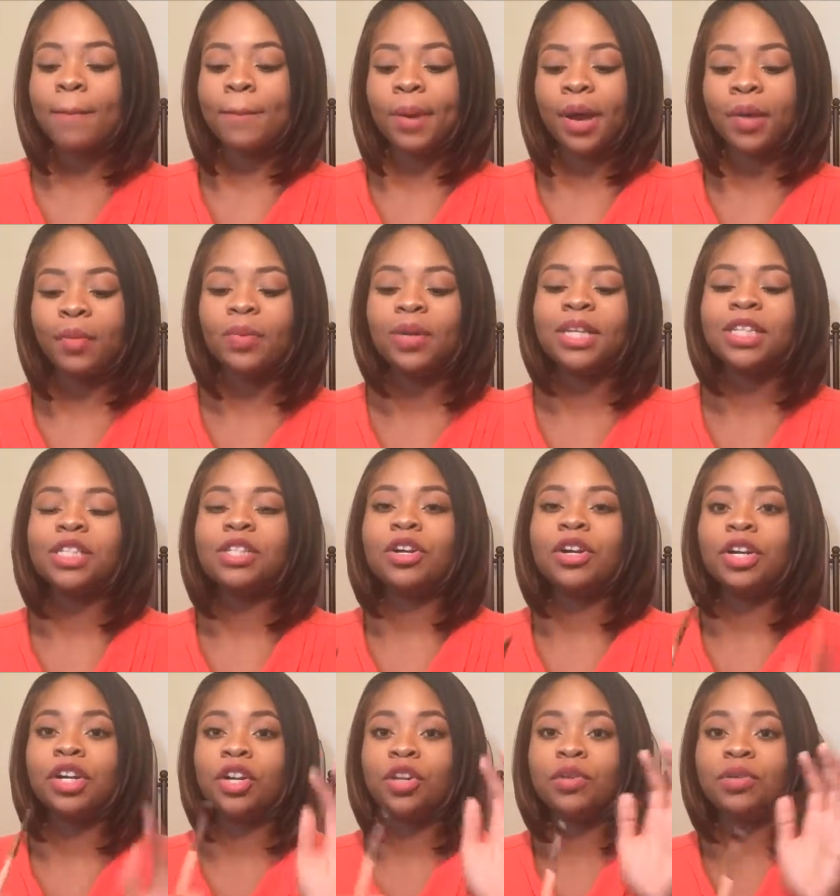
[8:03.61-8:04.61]
but when I
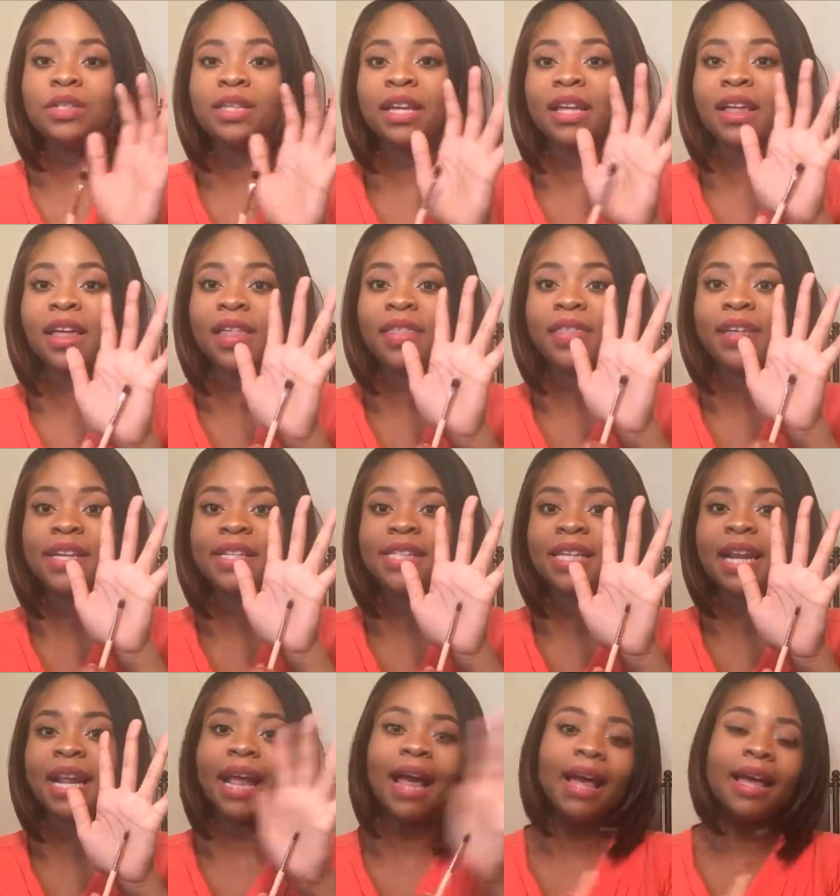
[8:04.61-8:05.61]
started using this
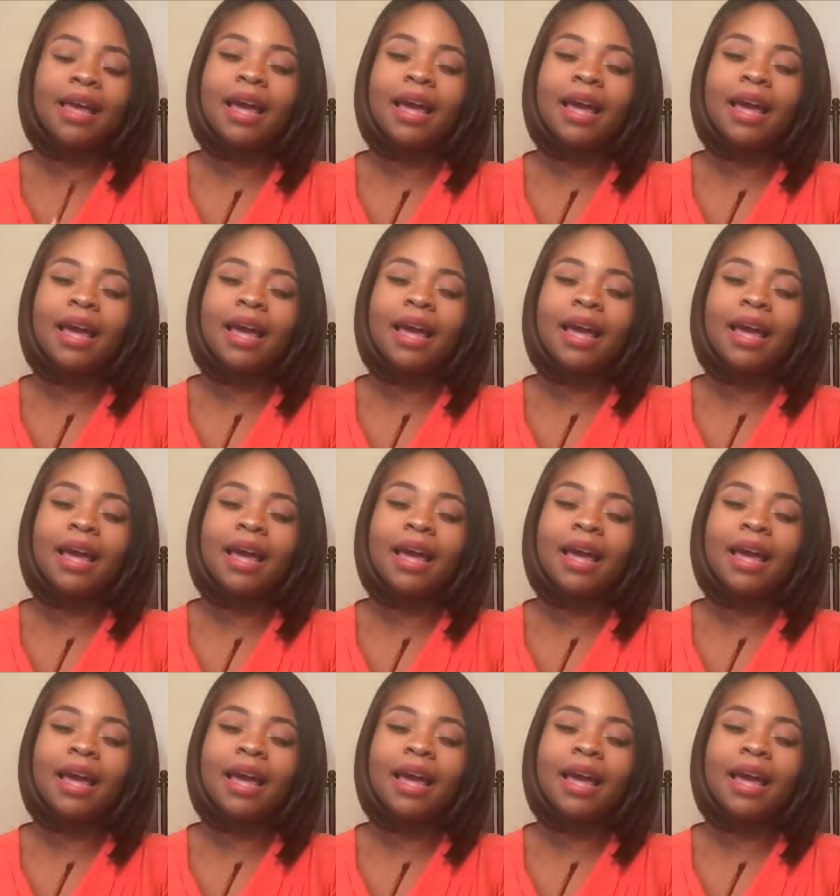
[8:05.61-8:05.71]
and I